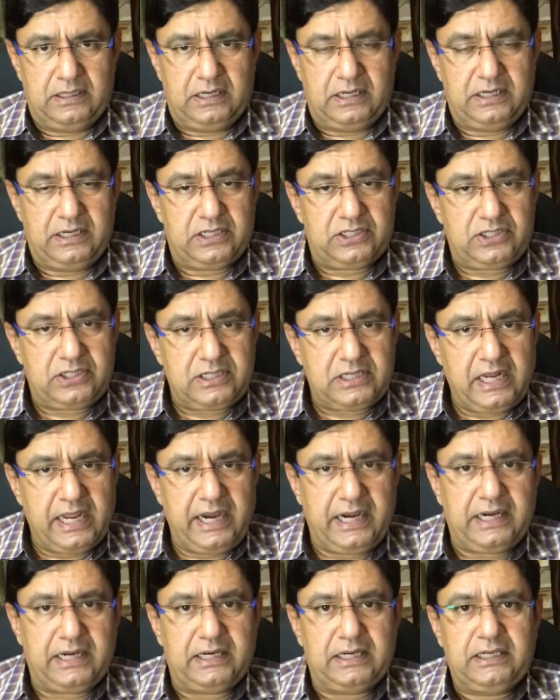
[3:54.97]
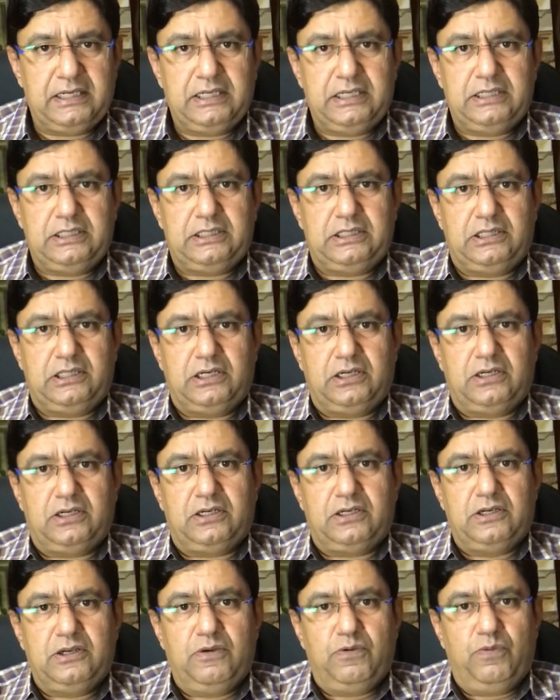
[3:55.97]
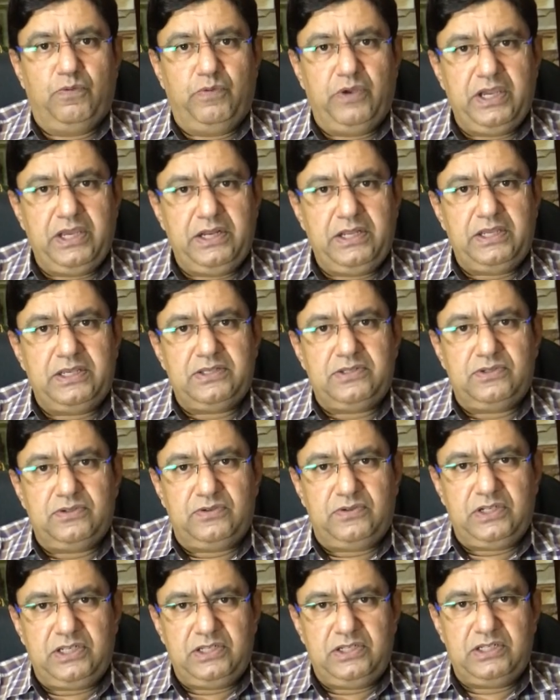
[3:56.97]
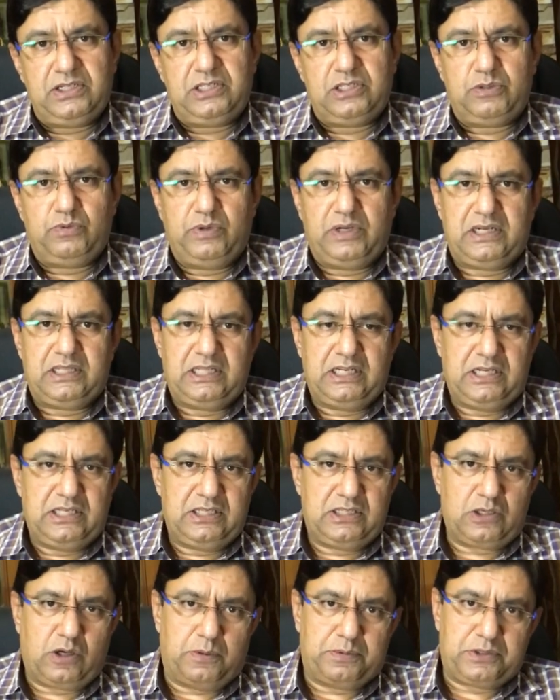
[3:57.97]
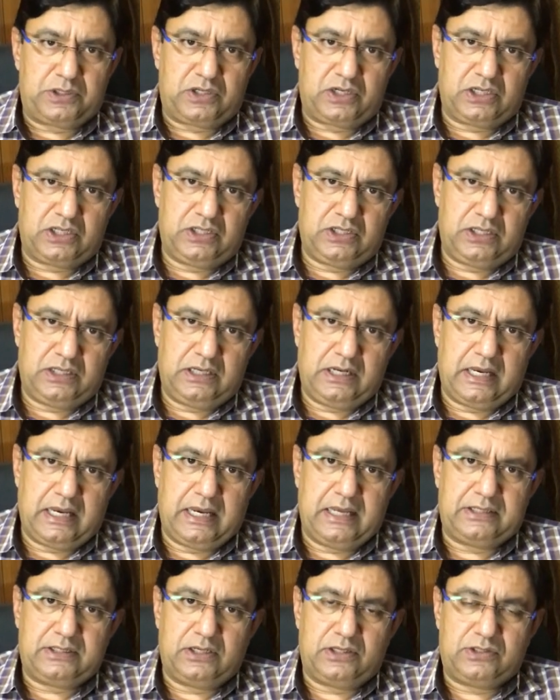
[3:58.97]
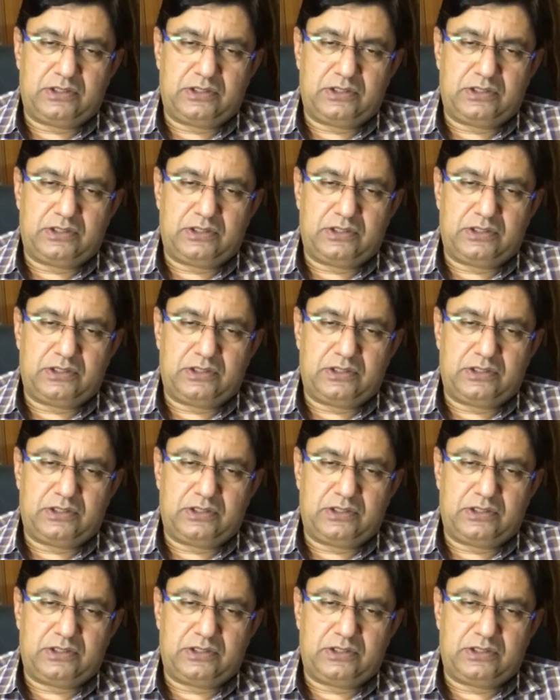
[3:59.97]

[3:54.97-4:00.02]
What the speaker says: understand the various regions where there is obstruction, as a